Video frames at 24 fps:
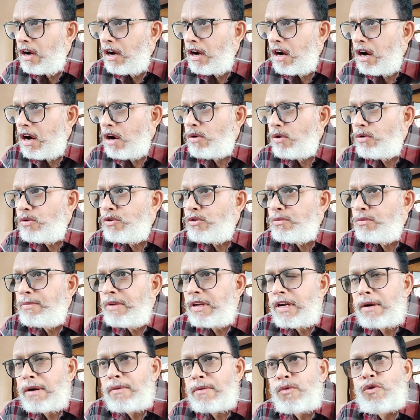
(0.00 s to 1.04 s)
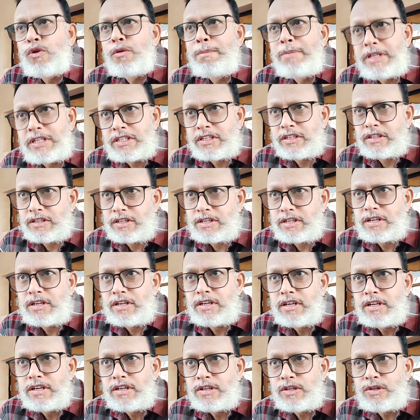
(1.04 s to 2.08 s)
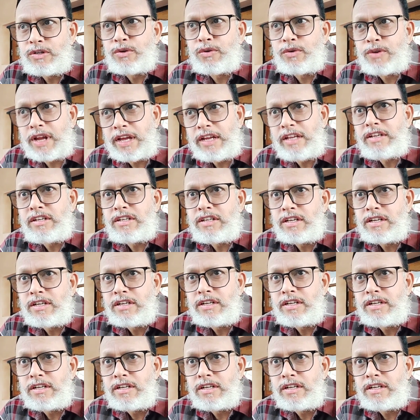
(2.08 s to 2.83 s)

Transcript: how to become competent to write